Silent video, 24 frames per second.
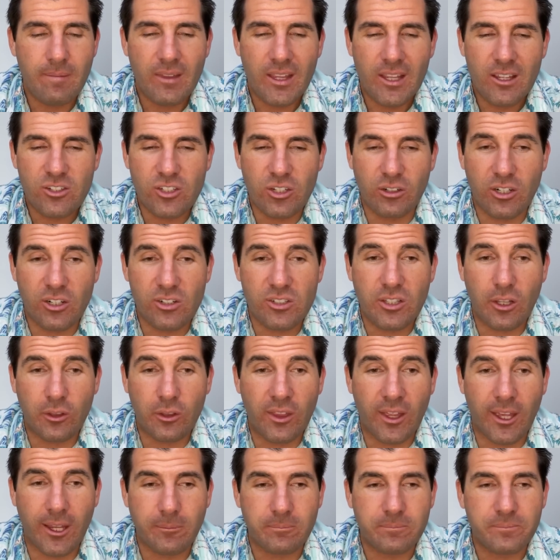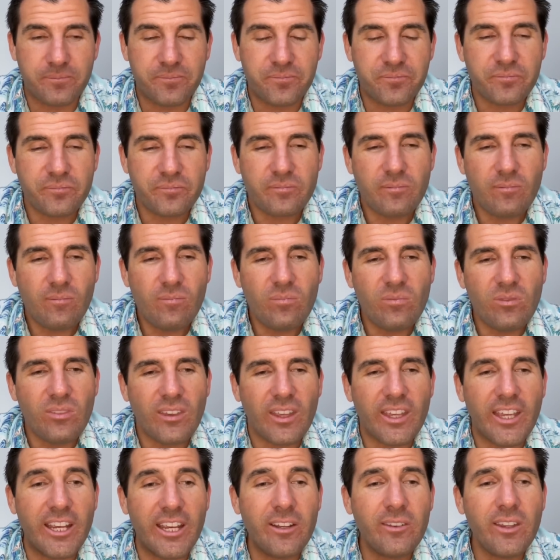So here's the thing
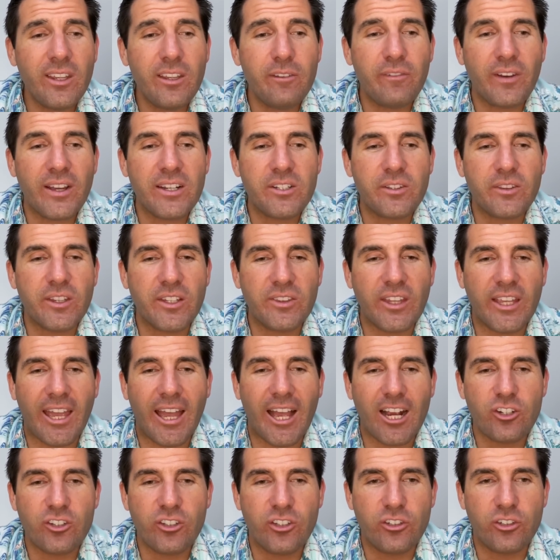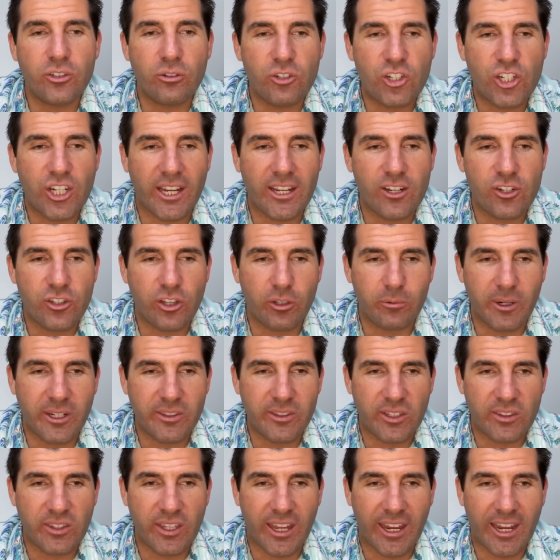in the event that they actually do change the way
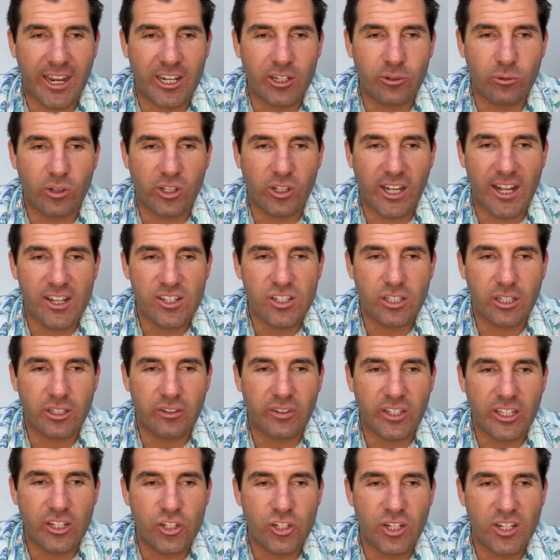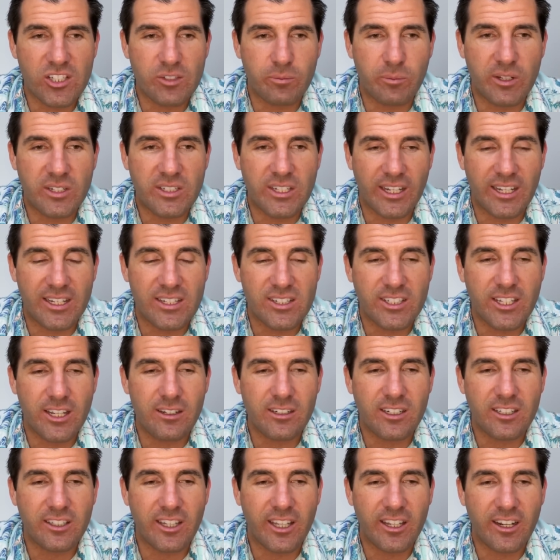that the annual cost of living adjustment is
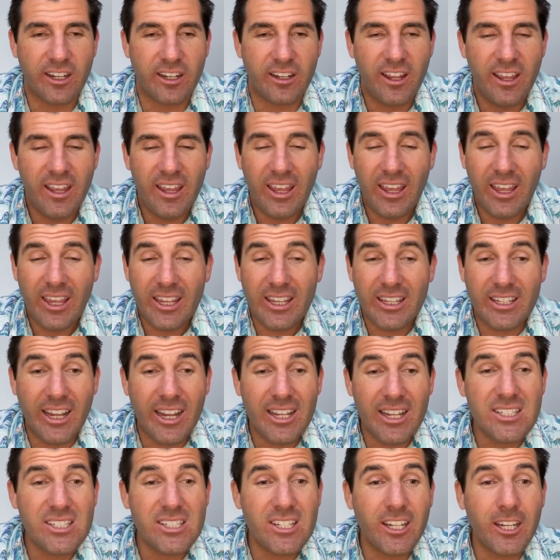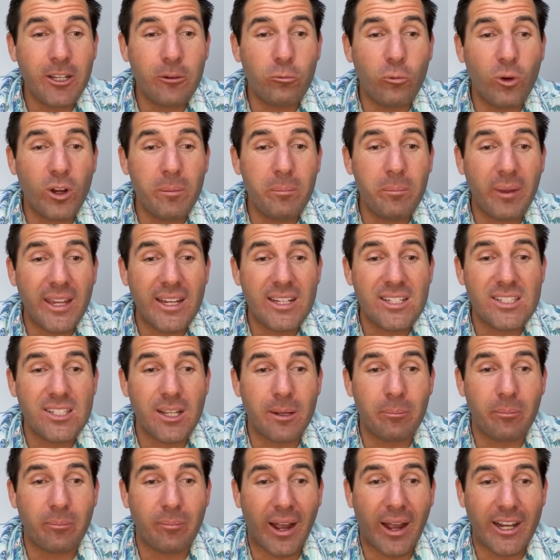calculated, yes, it would make
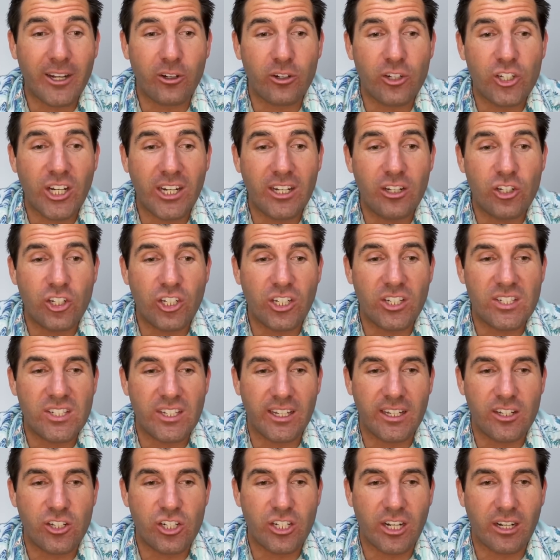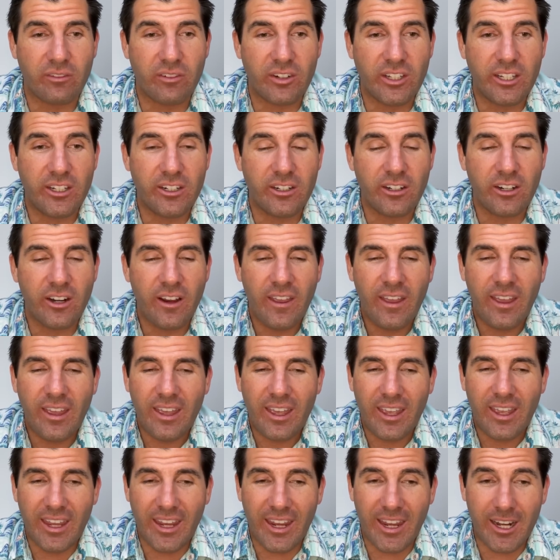some minor changes each and every year
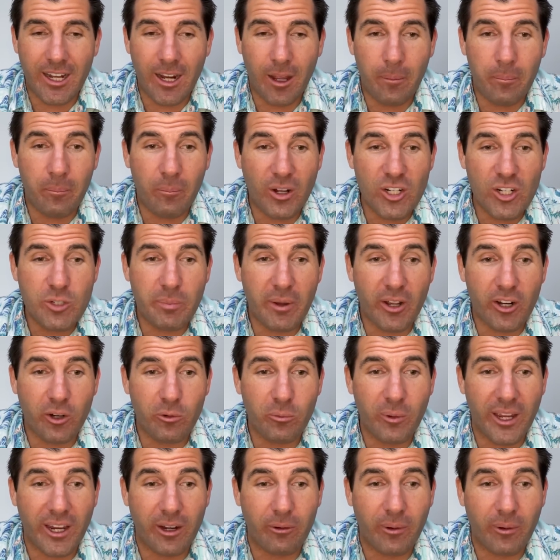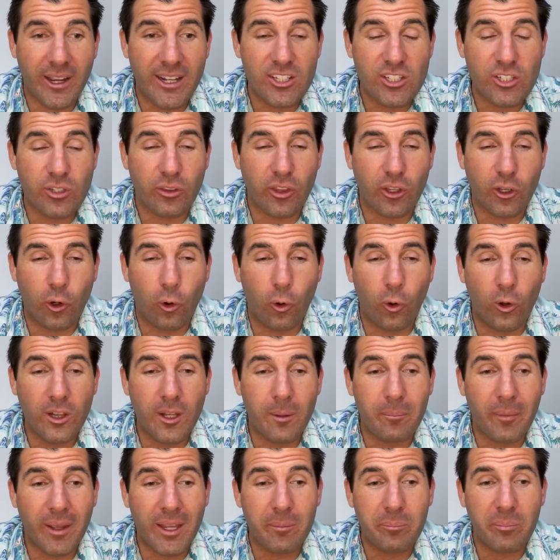in a much better way, right? So the COLA
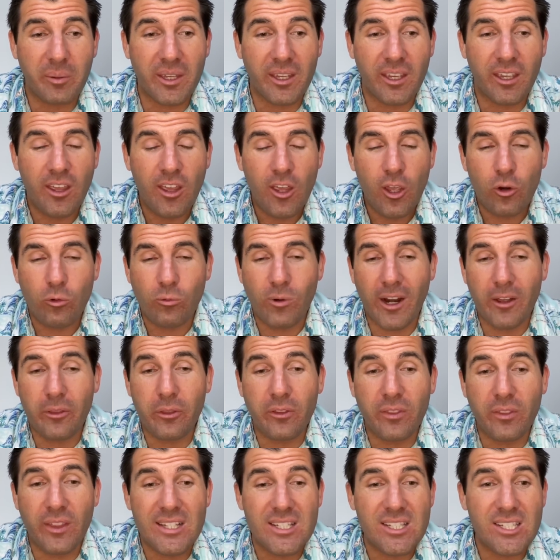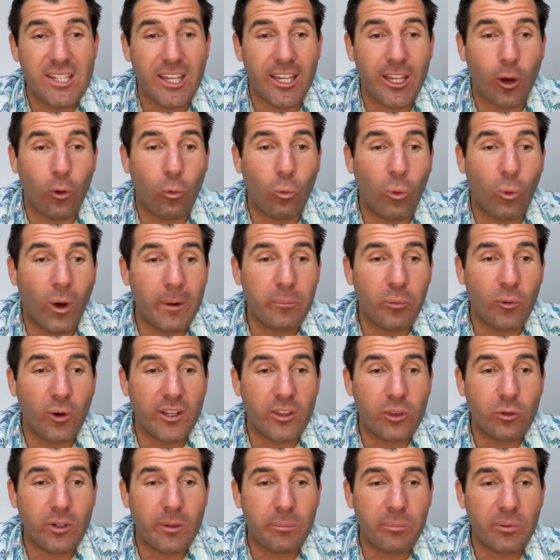might be, rather than say
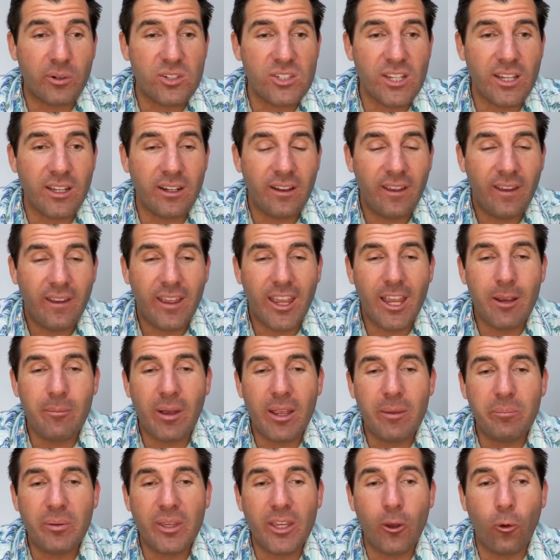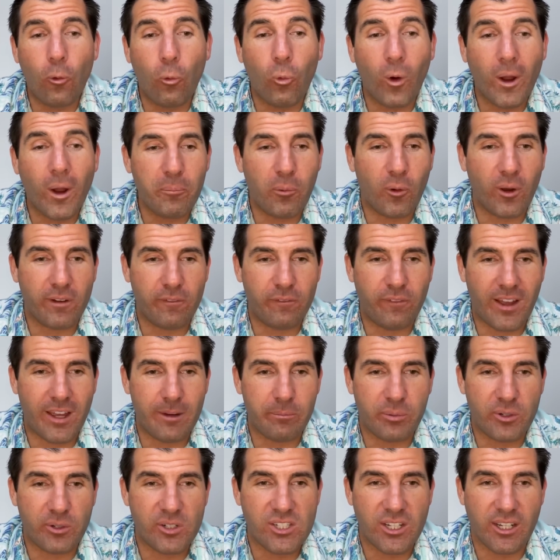1.3%, it might be
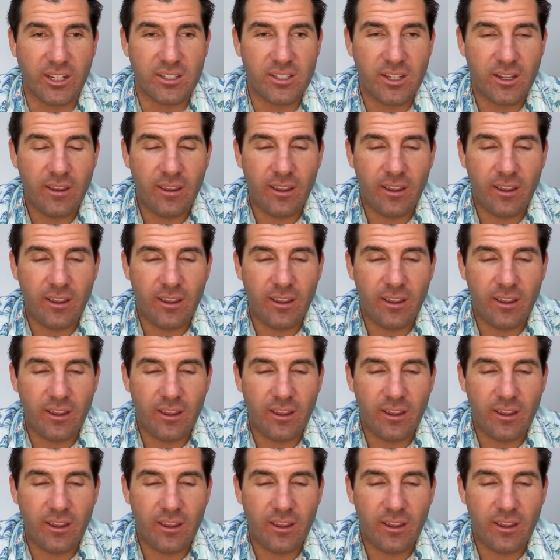1.5%.